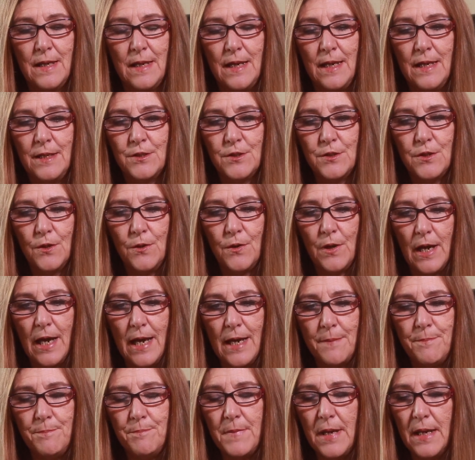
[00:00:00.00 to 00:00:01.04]
And so
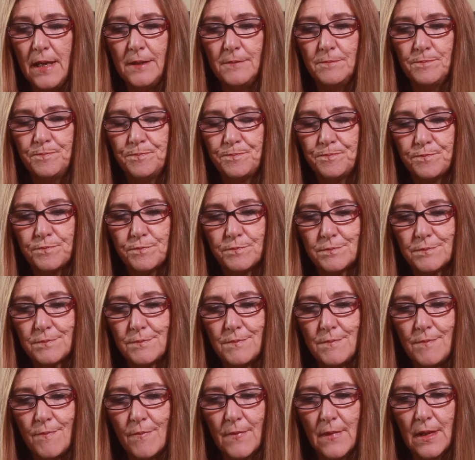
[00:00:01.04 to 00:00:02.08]
I met
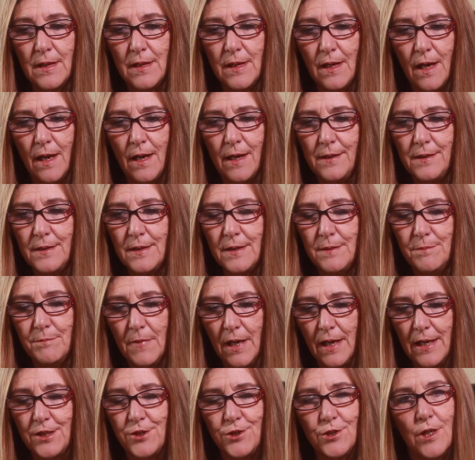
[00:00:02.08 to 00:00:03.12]
God in
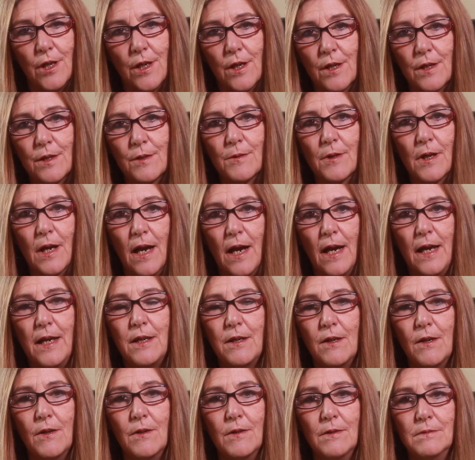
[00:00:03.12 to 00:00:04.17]
my chair where I
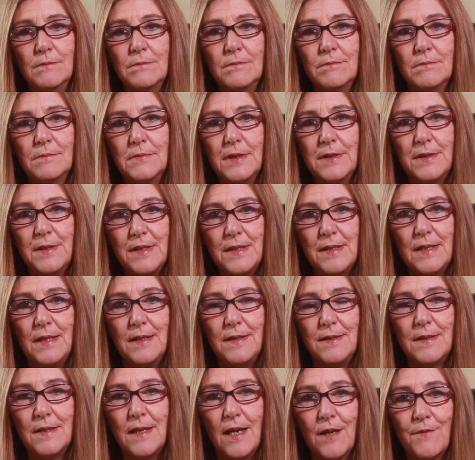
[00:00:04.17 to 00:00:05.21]
go and
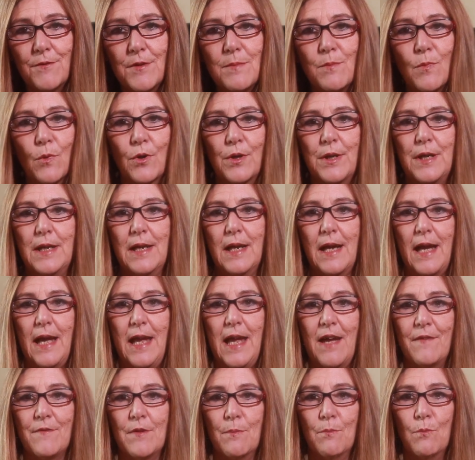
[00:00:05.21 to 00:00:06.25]
sit every morning. I
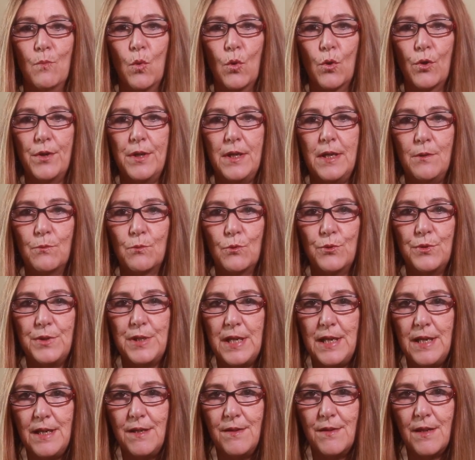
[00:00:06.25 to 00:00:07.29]
have a morning
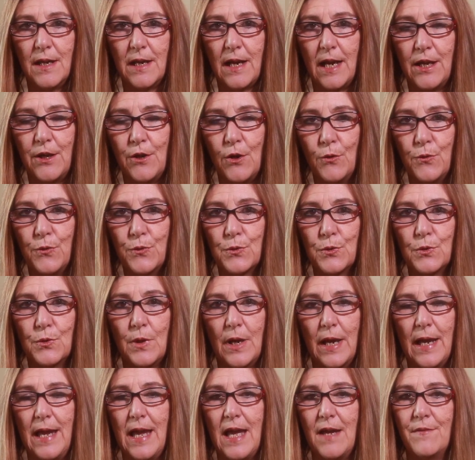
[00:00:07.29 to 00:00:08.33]
routine that I go through.
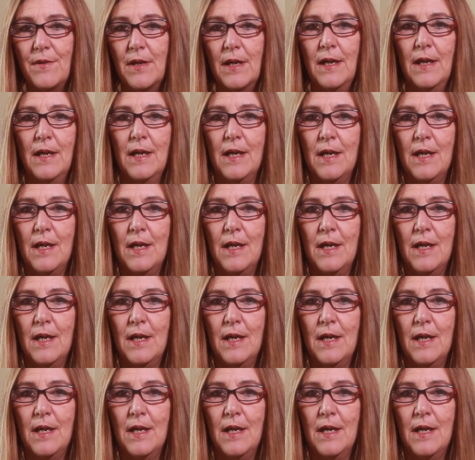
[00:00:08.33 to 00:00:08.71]
I have a